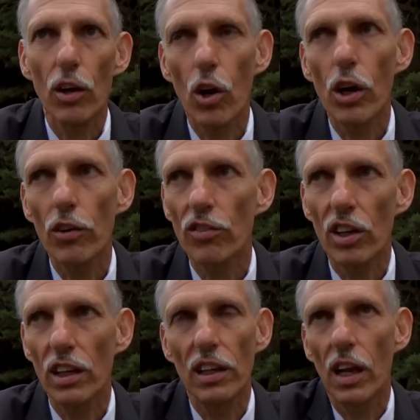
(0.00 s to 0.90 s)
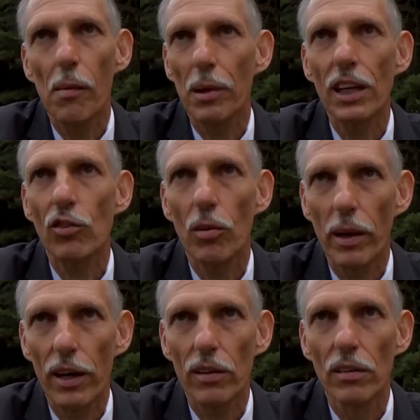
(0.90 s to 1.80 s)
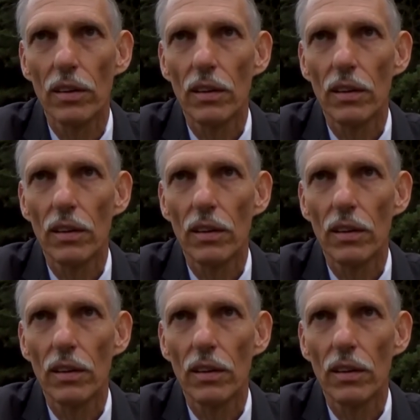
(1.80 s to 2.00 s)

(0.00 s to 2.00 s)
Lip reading: No longer is it a denominational matter.